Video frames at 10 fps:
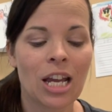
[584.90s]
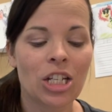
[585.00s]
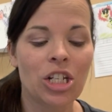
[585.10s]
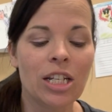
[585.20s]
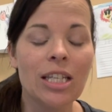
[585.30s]

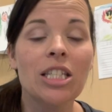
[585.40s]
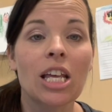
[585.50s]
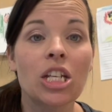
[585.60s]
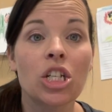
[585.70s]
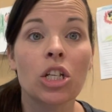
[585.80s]
Jesus
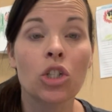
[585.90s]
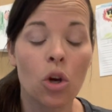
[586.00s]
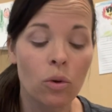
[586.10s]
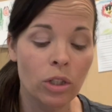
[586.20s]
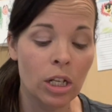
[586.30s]
said she had
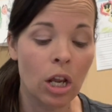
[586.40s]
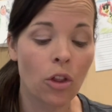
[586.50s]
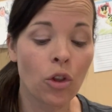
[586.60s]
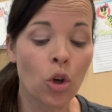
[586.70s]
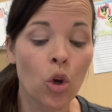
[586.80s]
chosen
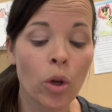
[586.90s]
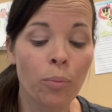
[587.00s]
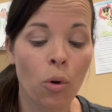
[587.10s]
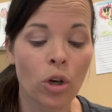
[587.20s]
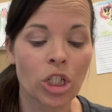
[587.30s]
the
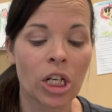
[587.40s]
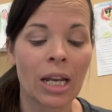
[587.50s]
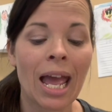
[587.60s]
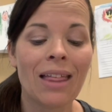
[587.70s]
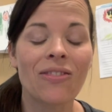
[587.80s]
good
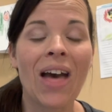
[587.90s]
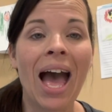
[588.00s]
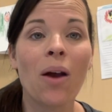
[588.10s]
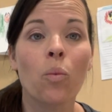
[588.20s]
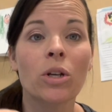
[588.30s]
portion,
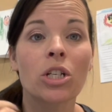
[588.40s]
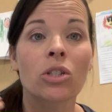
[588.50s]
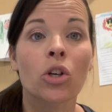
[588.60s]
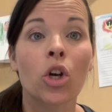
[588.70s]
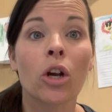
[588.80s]
that which is
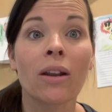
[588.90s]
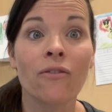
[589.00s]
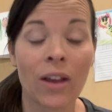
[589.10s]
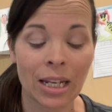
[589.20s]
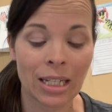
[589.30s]
to her
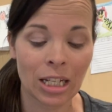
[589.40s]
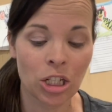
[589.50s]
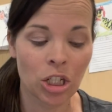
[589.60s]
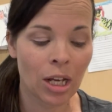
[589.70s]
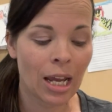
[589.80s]

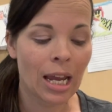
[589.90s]
advantage.